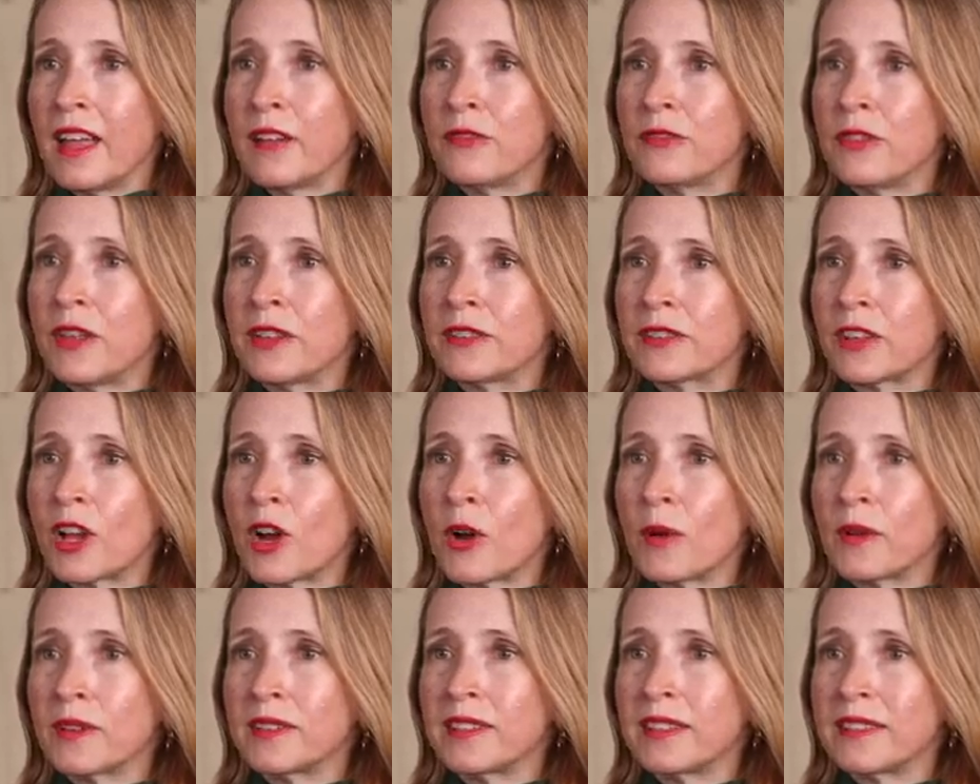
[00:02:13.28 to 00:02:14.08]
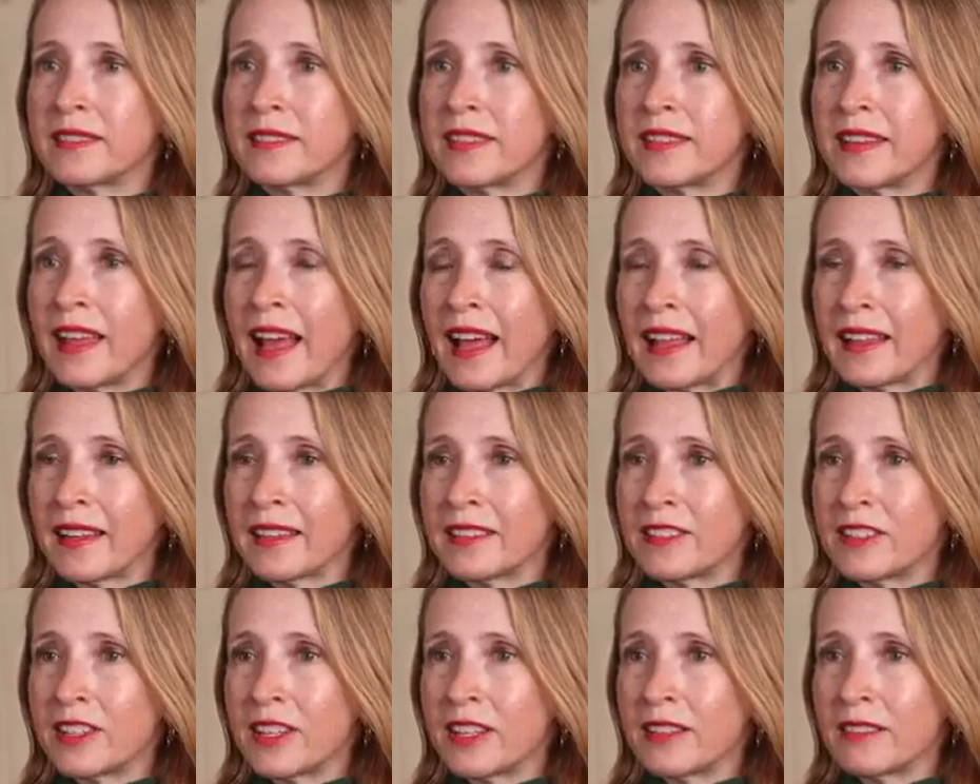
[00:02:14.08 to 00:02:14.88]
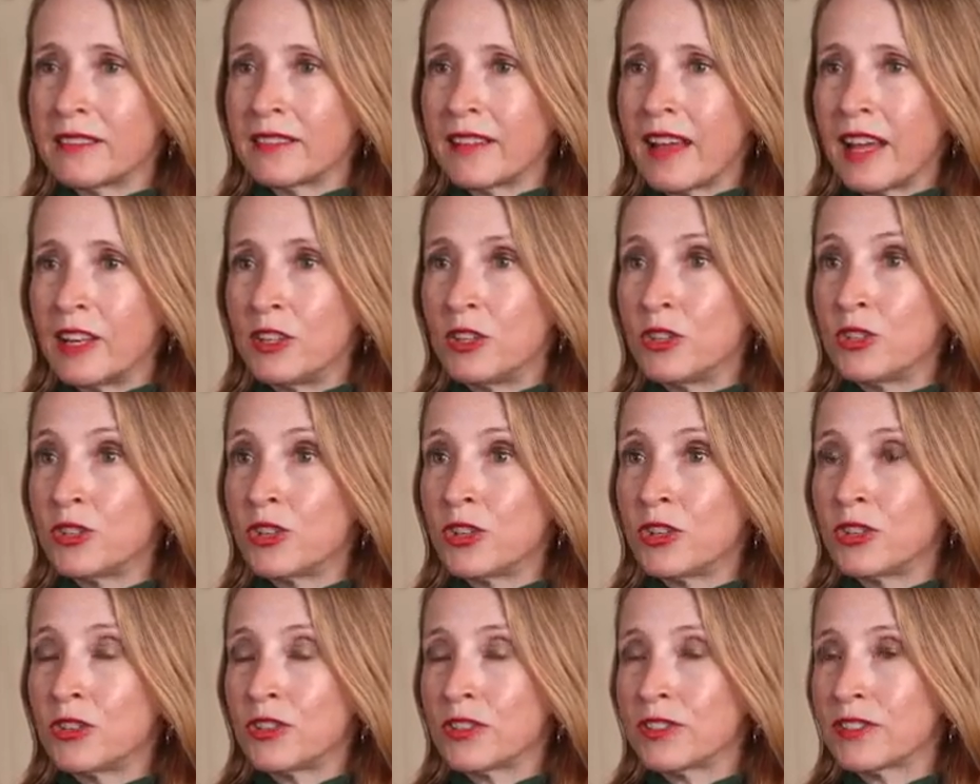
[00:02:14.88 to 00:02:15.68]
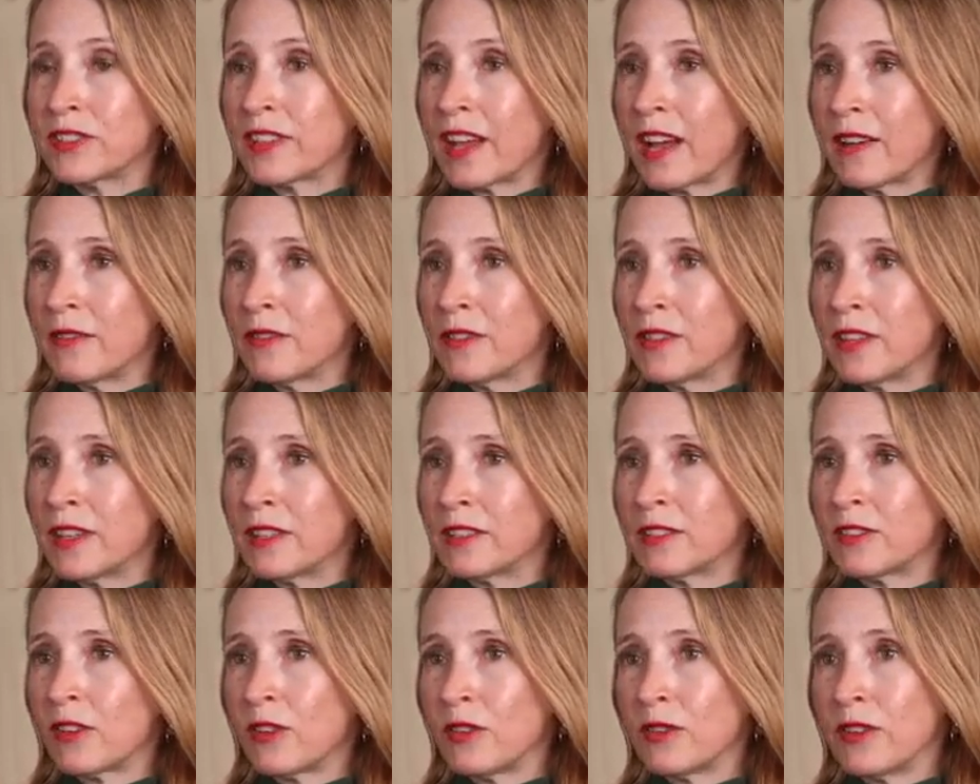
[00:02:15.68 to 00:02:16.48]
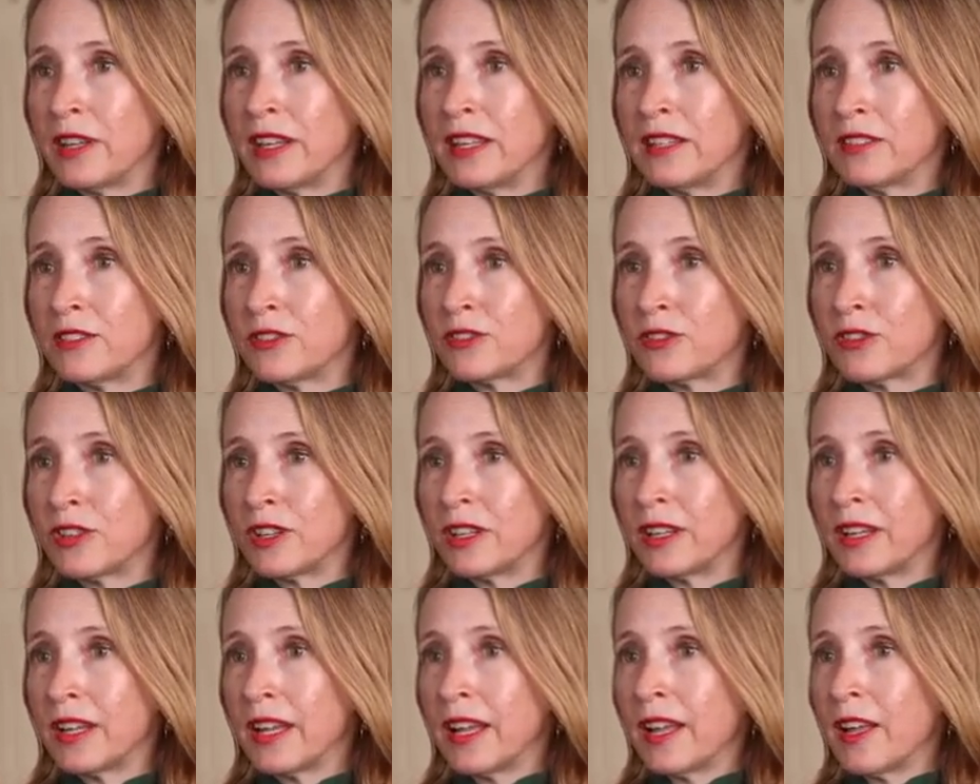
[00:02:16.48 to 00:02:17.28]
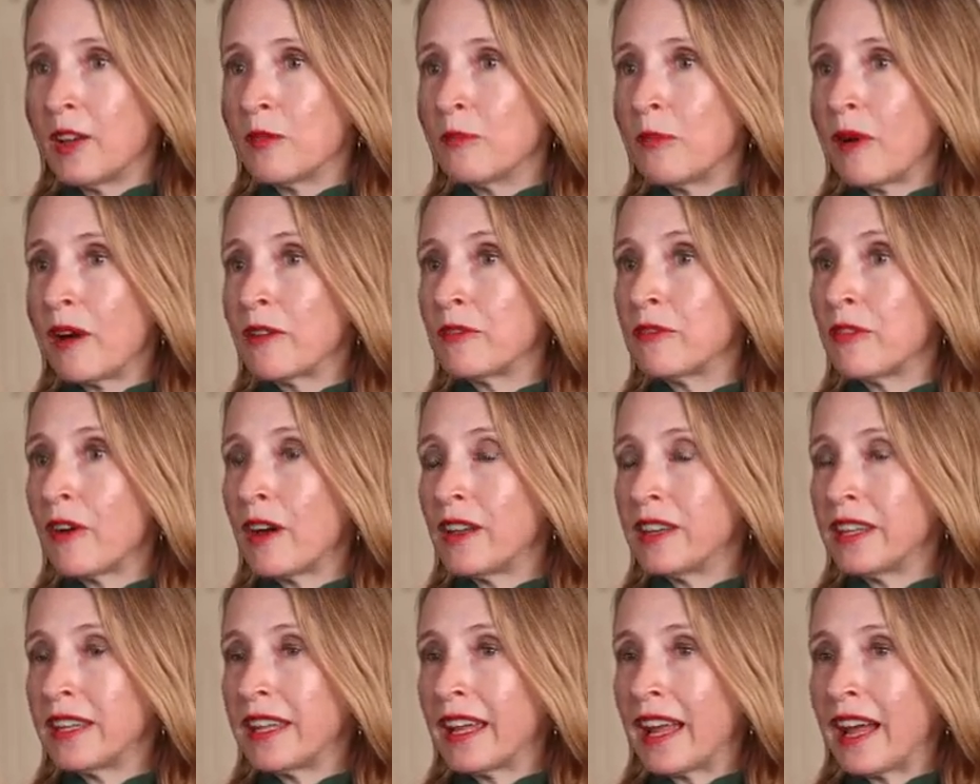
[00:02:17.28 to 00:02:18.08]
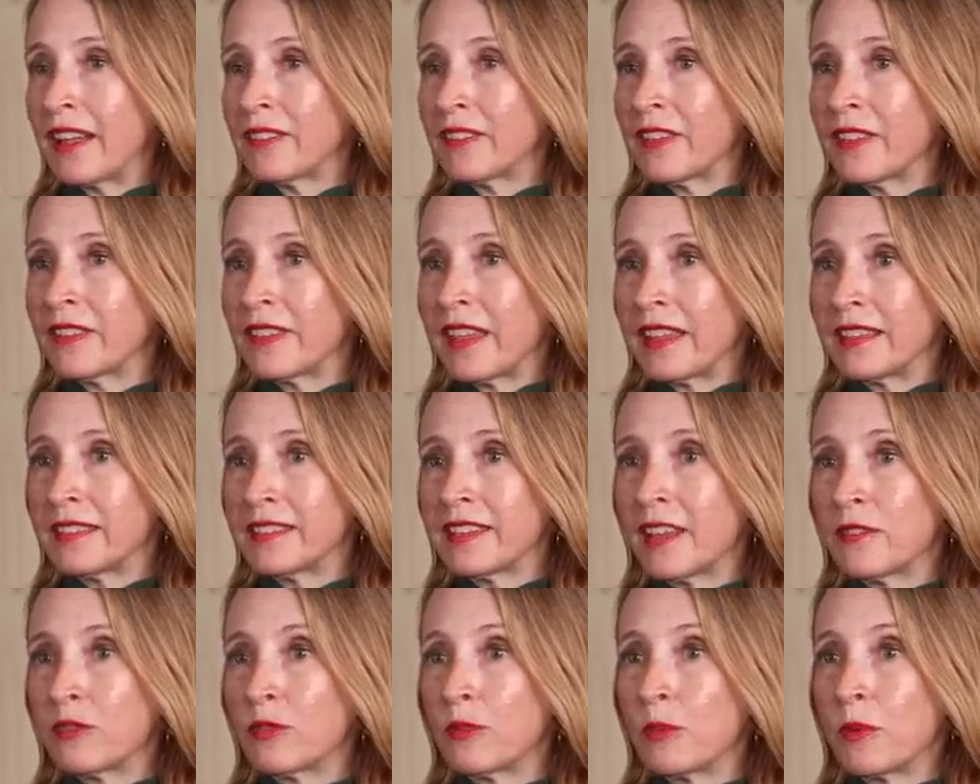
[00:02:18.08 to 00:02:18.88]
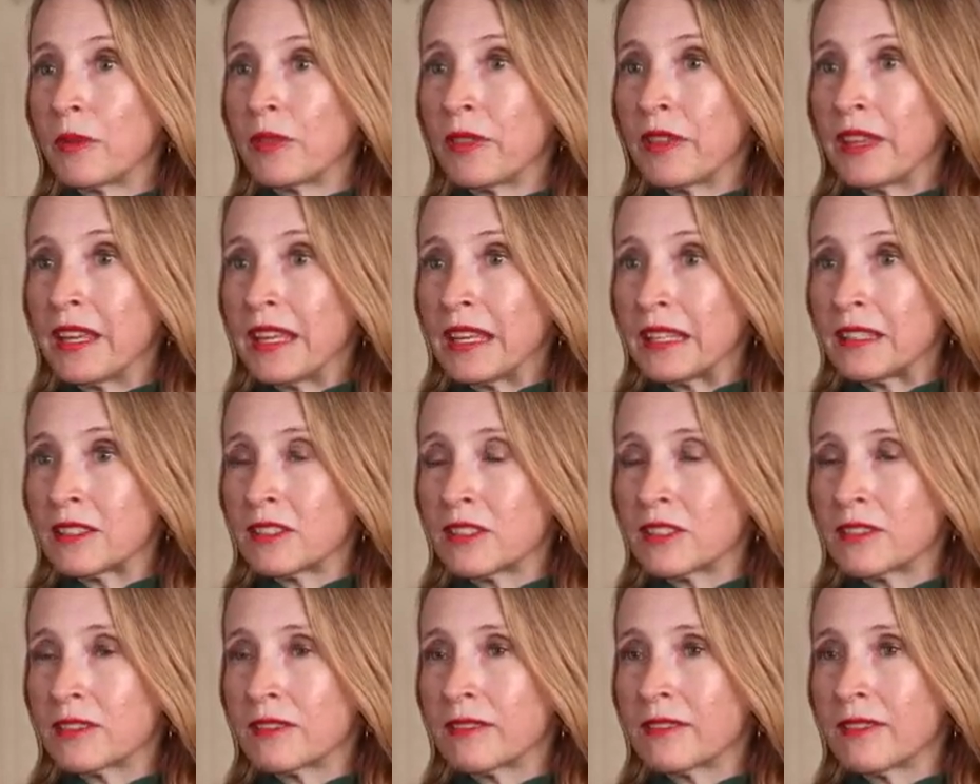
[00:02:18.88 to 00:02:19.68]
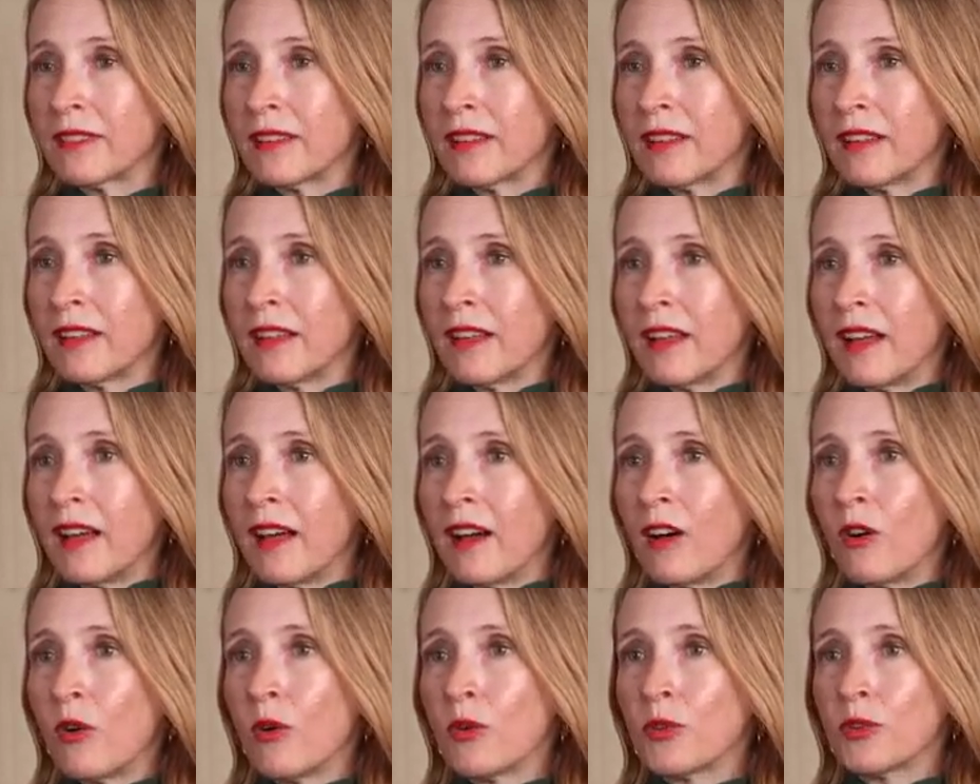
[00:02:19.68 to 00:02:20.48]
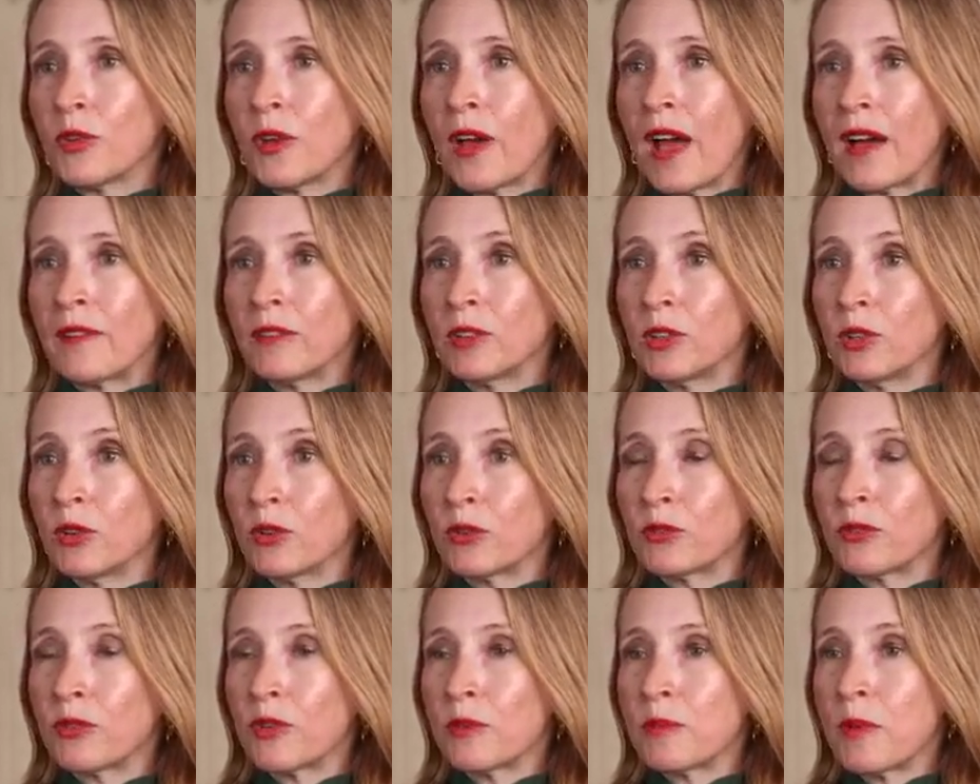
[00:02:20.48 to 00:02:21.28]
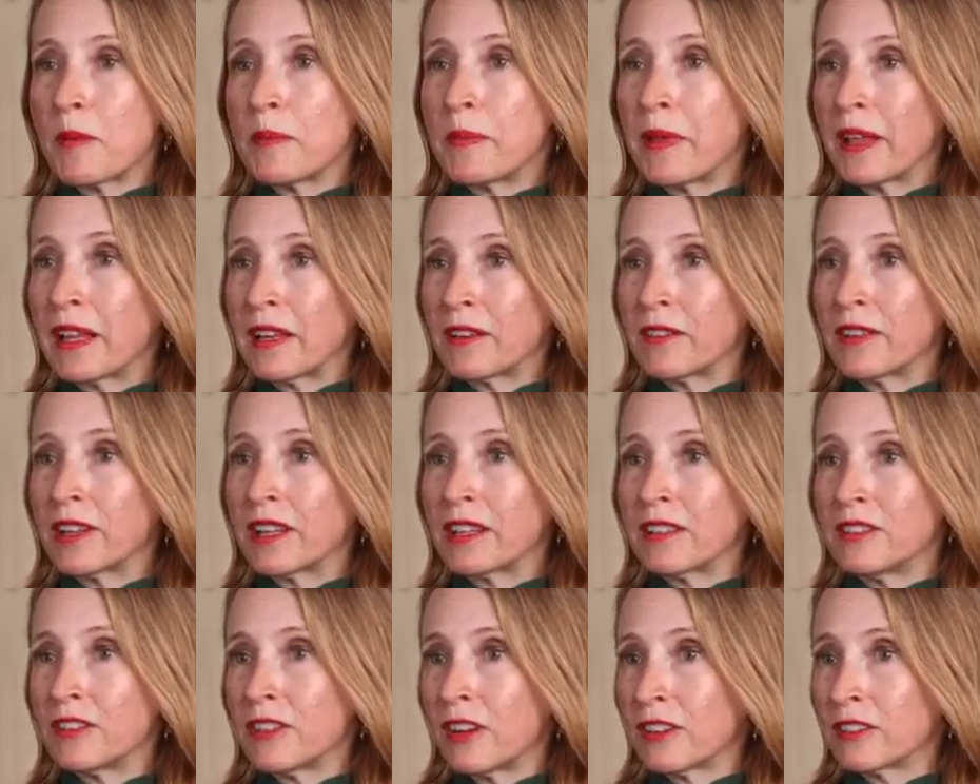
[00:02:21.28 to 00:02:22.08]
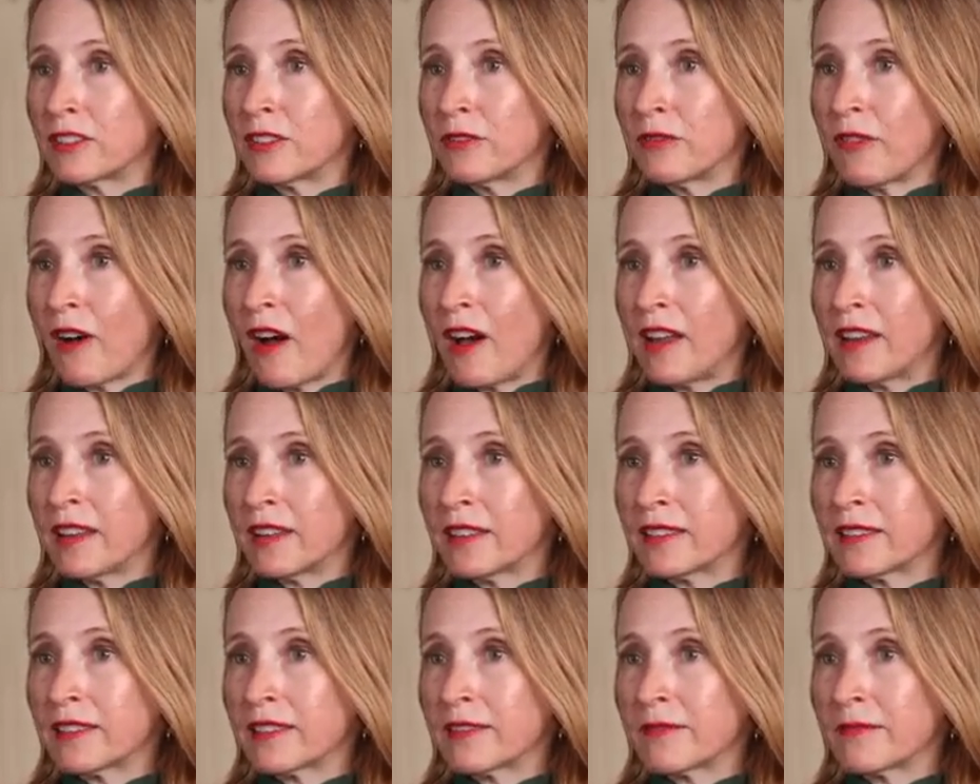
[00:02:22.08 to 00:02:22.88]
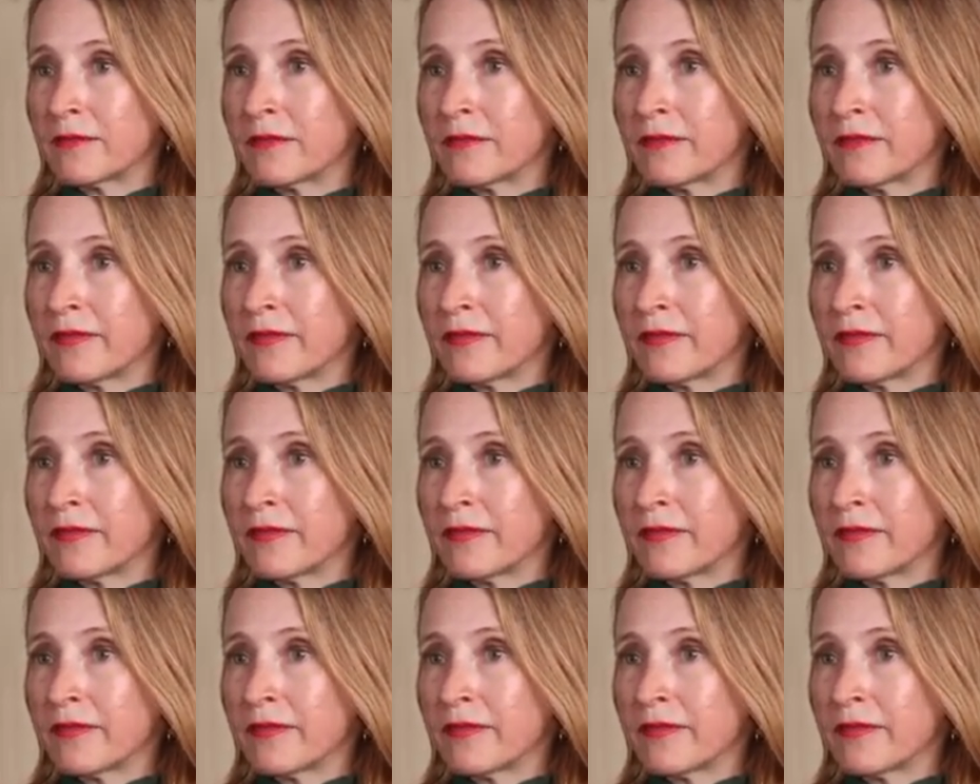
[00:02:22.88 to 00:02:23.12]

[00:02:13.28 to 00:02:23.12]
If there's coexistent allergy, and usually you discover this on history by finding out that they suffer with itch, also have a look for a papillary conjunctivitis.